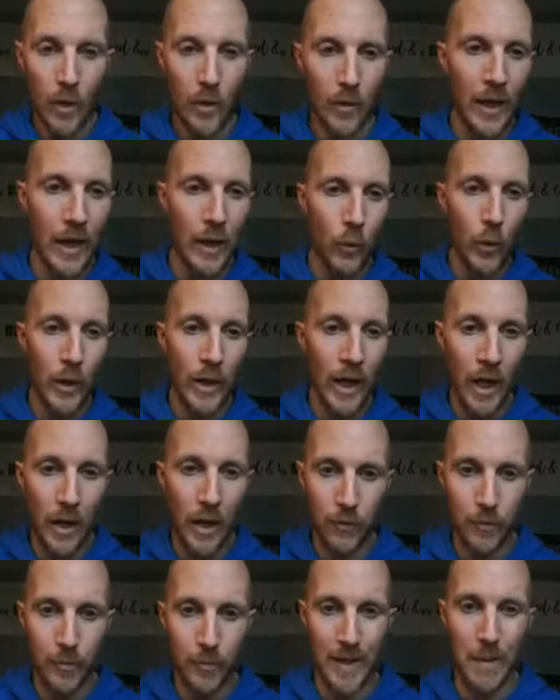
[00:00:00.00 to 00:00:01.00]
That
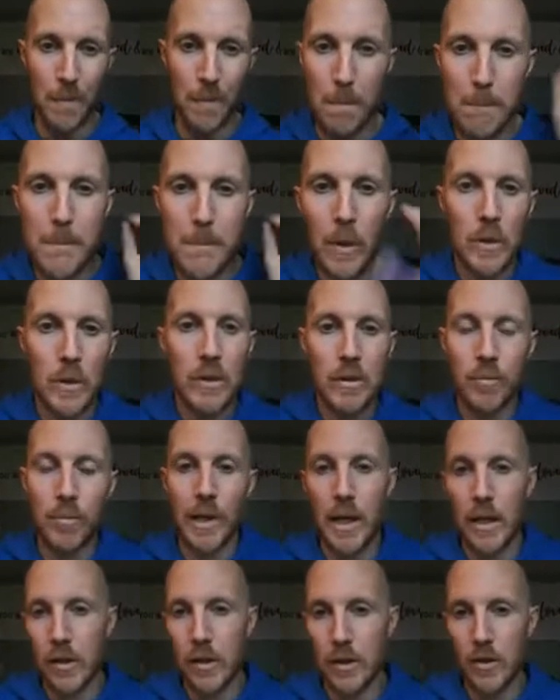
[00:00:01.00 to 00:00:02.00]
1/2 is being
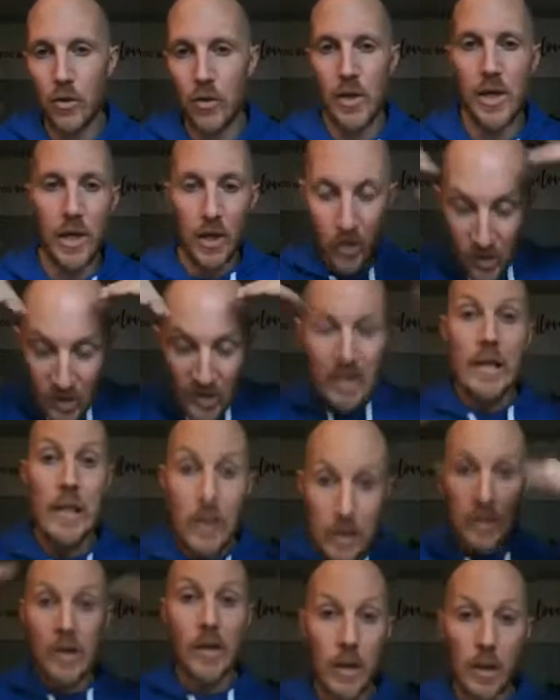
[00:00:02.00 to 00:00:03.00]
multiplied onto the x
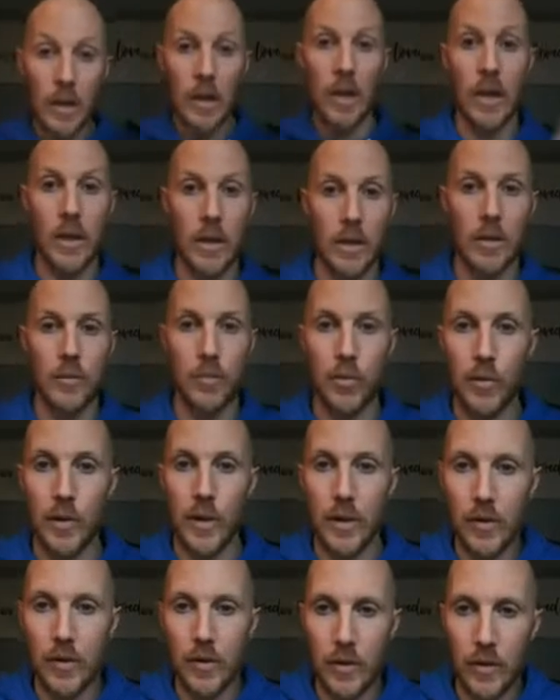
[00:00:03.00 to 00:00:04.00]
inside the
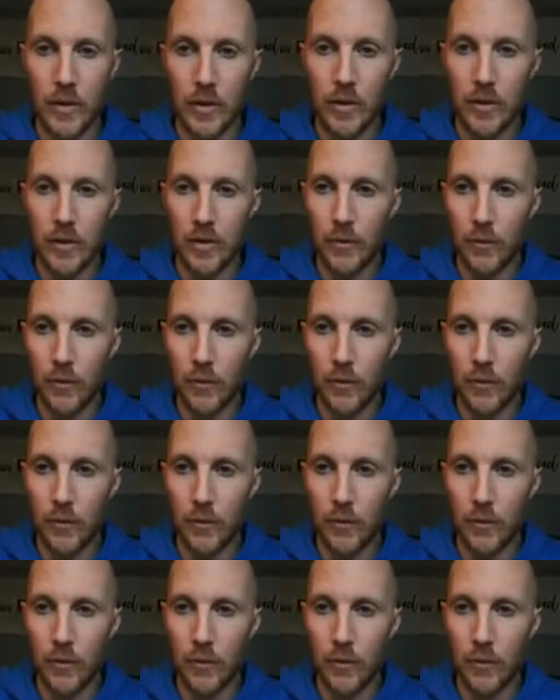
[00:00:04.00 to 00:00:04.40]
parentheses.